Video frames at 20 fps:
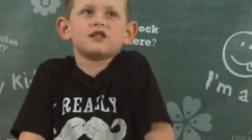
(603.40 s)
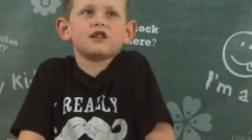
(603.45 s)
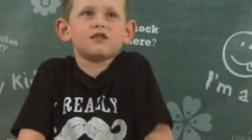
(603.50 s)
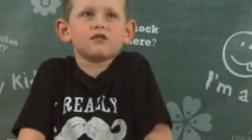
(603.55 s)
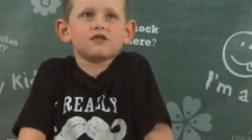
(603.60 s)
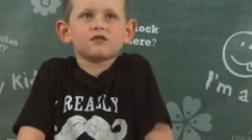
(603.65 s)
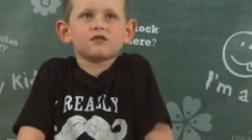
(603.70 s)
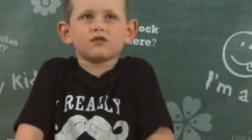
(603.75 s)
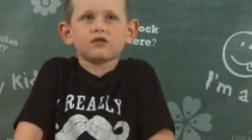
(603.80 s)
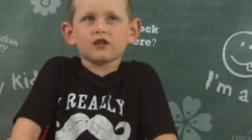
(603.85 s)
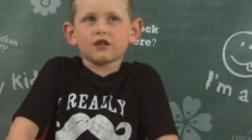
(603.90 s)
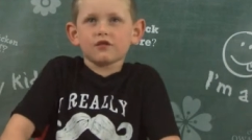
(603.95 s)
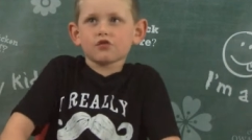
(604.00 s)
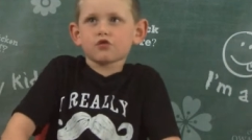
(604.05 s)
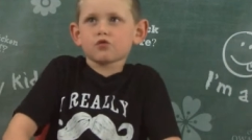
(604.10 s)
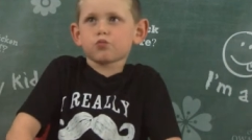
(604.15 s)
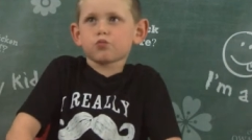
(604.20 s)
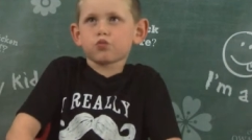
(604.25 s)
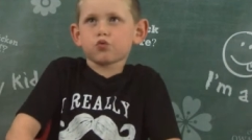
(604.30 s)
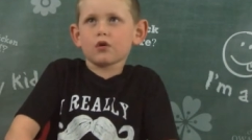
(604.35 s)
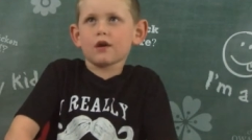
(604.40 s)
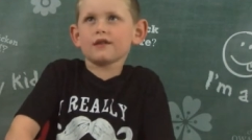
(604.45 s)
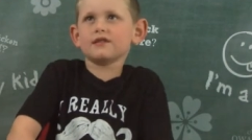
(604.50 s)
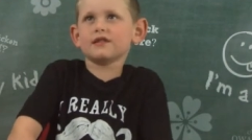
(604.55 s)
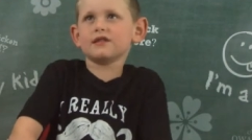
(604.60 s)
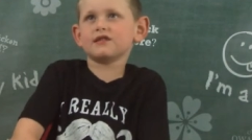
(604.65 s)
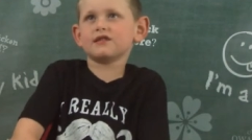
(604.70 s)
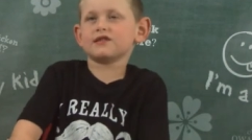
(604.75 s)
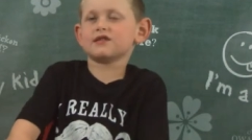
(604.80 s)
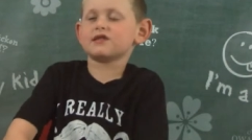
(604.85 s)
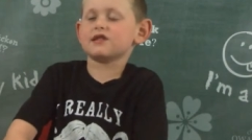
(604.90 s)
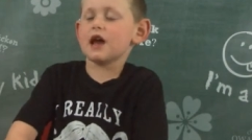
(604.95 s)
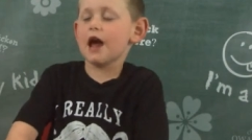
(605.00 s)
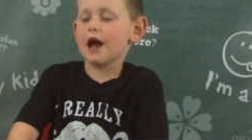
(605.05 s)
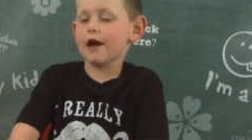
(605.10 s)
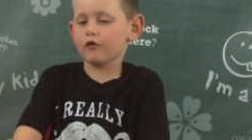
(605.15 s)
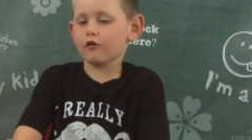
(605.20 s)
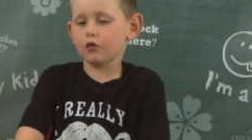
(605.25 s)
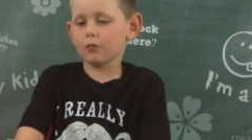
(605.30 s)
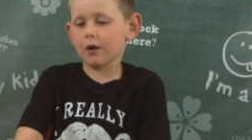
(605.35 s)
get, gives presents
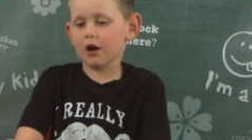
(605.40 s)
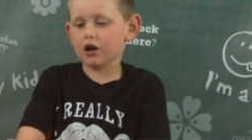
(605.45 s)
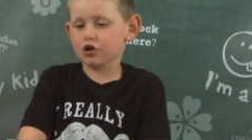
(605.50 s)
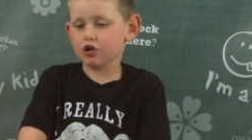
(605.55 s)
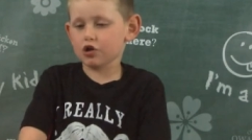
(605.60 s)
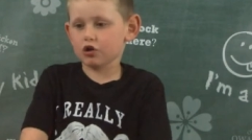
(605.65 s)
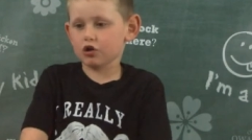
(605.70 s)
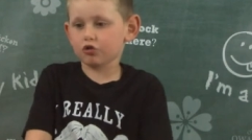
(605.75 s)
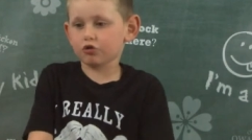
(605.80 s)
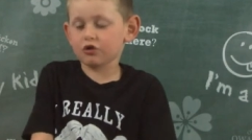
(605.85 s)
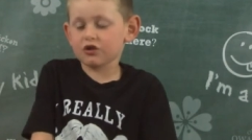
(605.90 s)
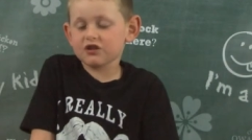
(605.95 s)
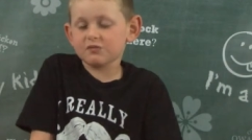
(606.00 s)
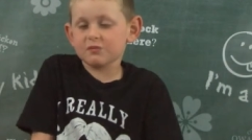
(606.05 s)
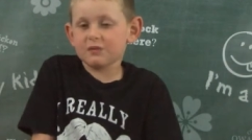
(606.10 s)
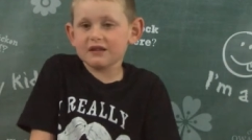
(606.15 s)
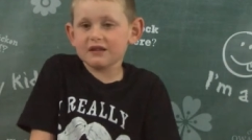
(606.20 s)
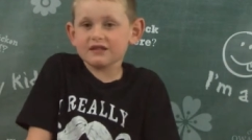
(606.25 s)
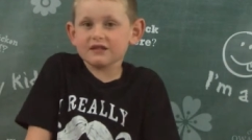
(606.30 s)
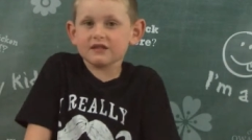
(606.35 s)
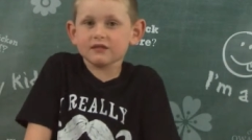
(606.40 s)
to everybody on Christmas.